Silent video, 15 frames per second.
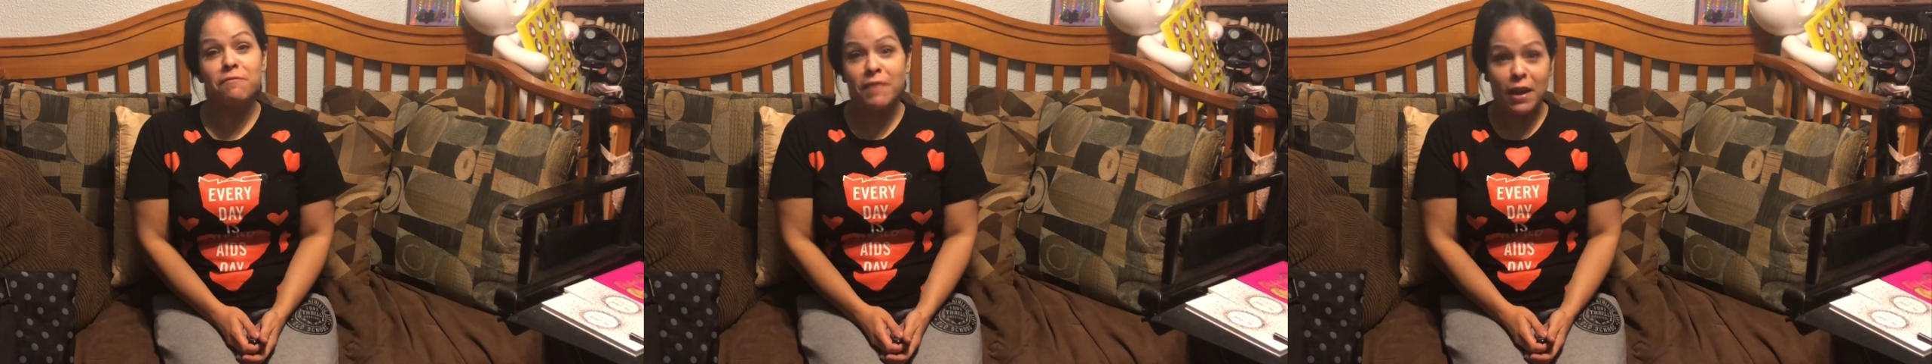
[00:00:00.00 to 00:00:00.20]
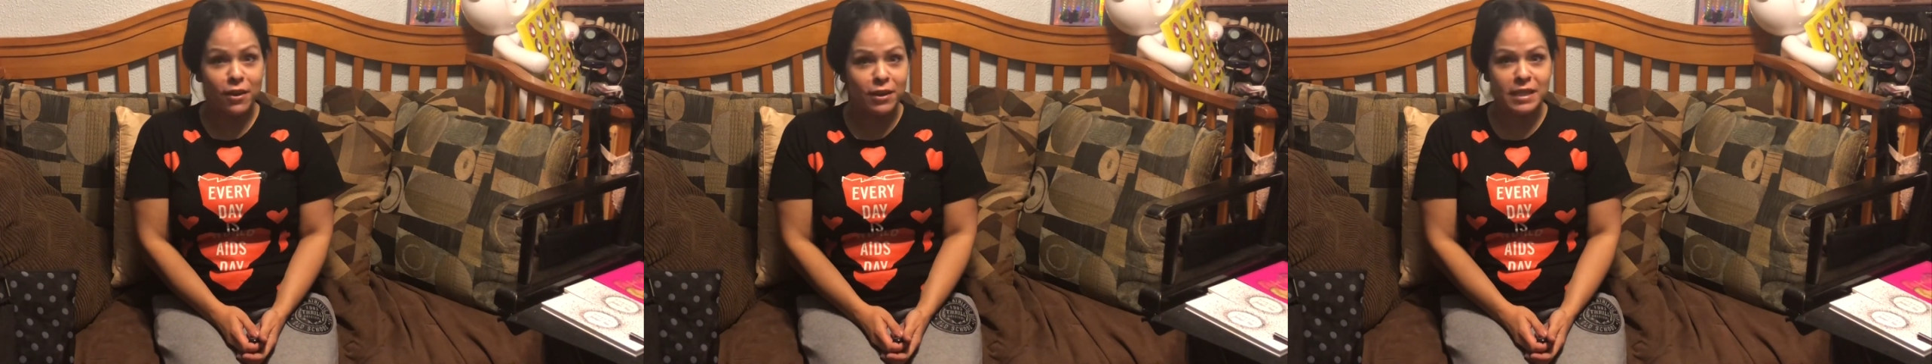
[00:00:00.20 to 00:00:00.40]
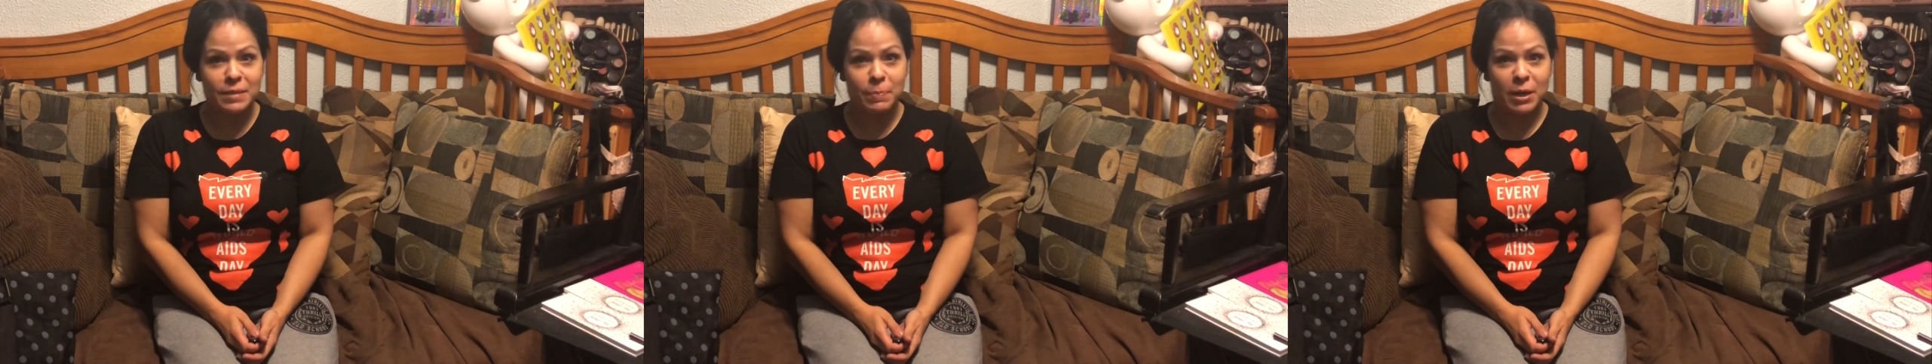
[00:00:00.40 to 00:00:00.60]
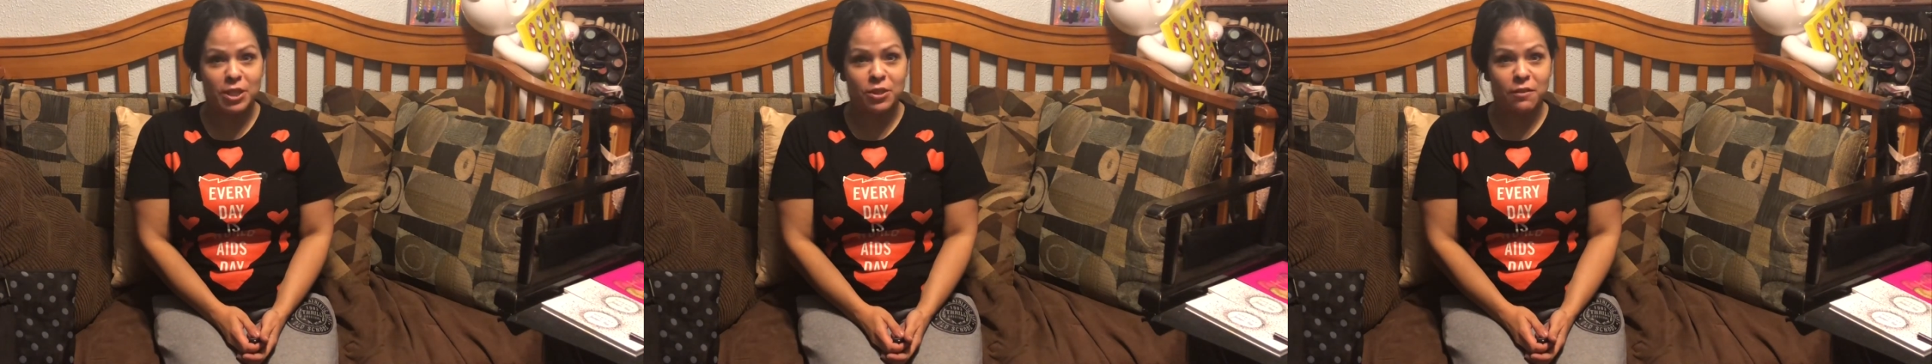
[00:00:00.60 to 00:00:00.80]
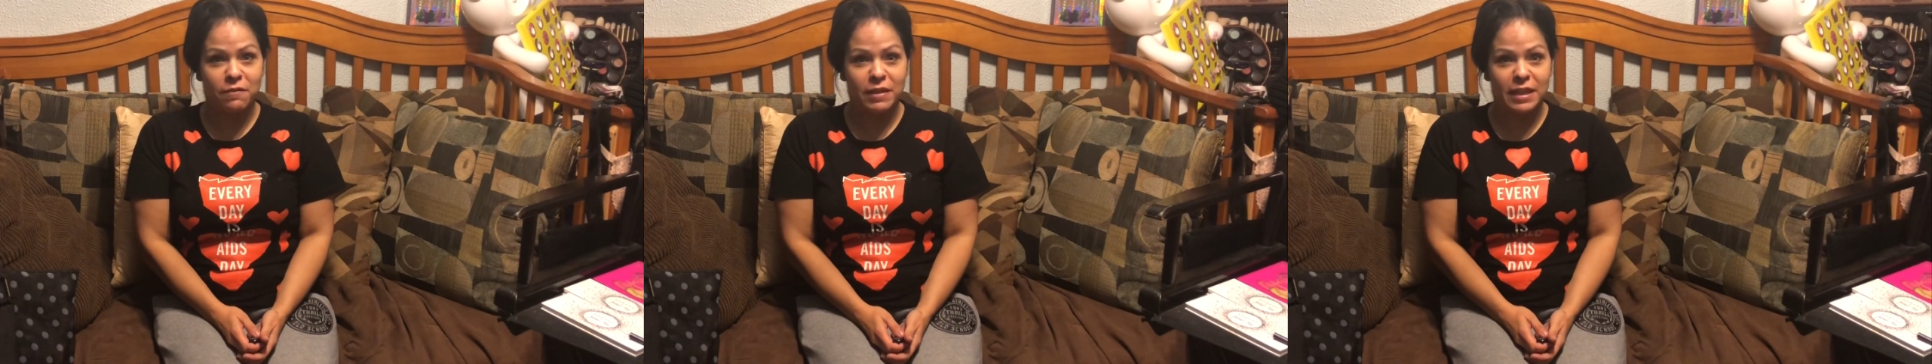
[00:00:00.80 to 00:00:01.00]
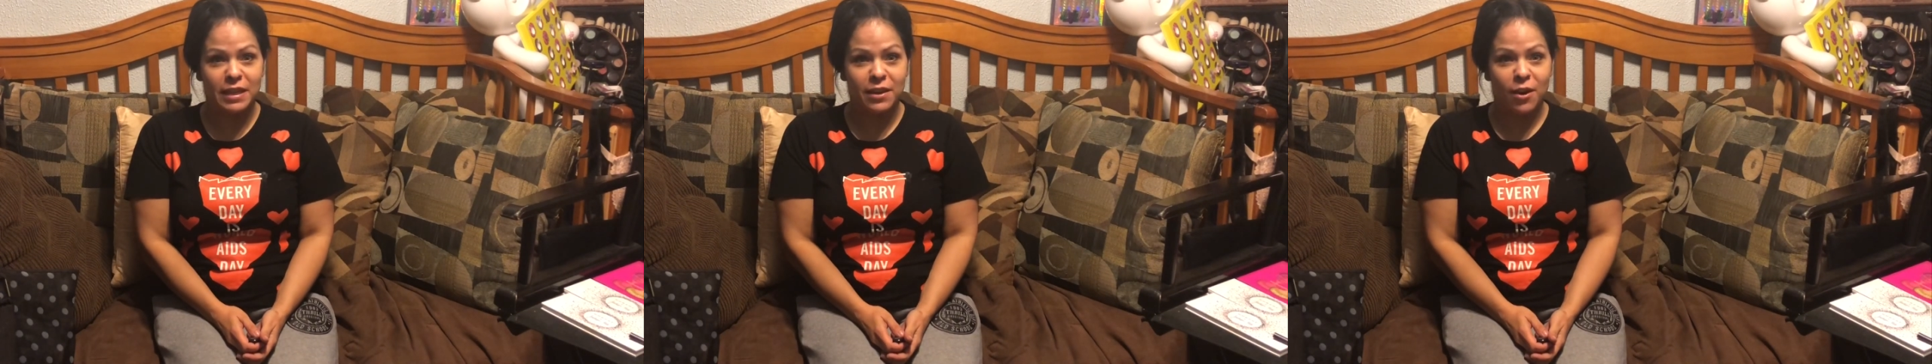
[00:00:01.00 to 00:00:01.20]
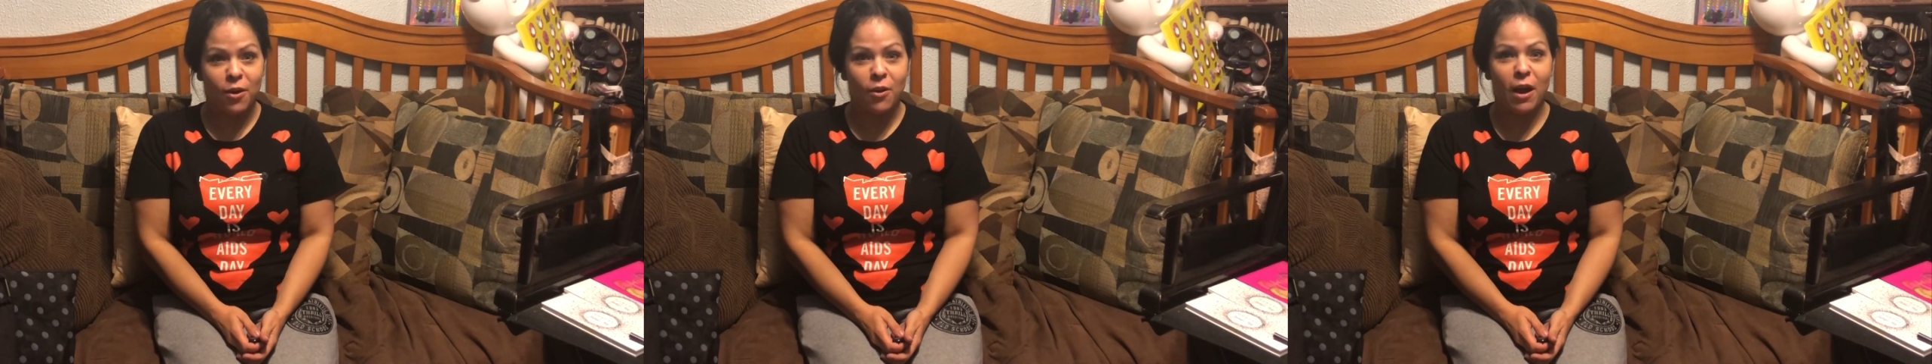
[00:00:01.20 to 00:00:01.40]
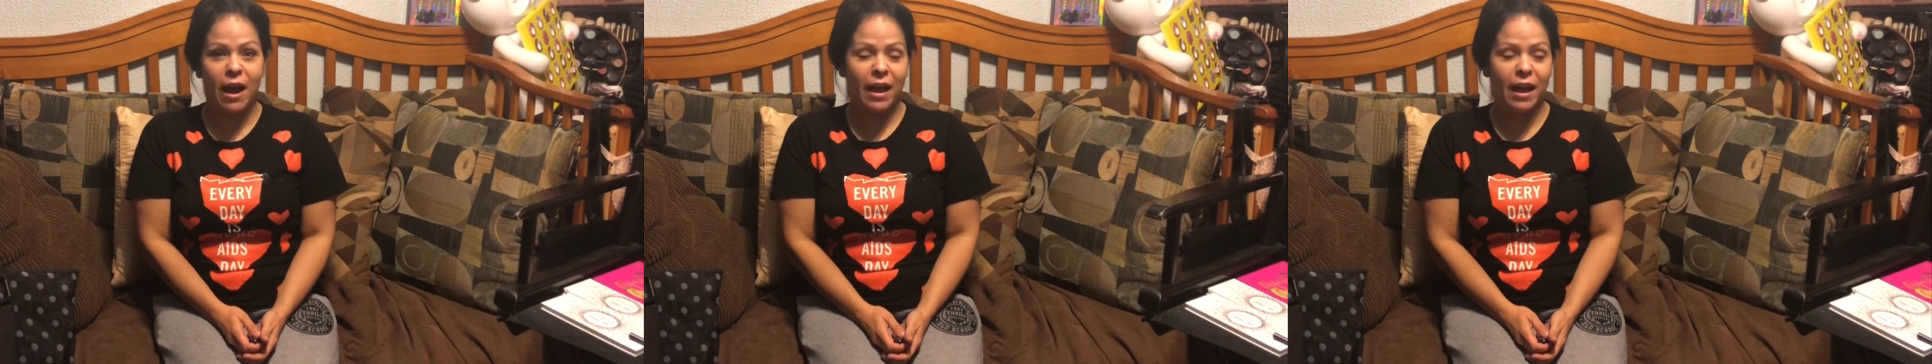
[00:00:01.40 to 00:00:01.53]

very special video.